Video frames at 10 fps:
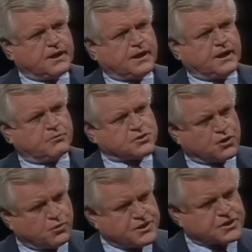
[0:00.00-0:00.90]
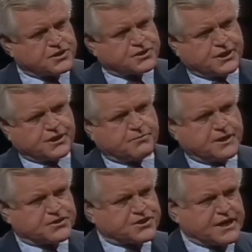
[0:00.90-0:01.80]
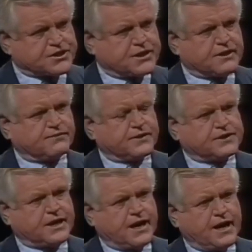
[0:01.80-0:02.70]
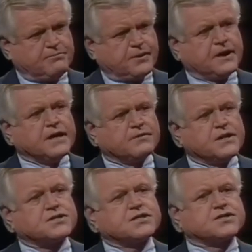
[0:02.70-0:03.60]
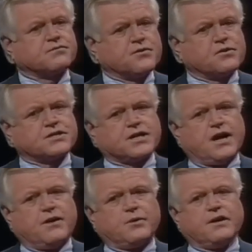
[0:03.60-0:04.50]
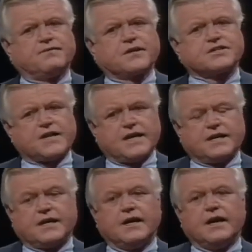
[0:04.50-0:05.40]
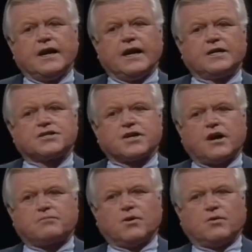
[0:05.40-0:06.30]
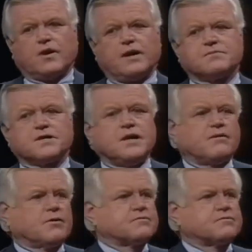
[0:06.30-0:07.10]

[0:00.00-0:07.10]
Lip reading: It was always considered to be a sensitive time, but this is the first time we have extended Head Start programs from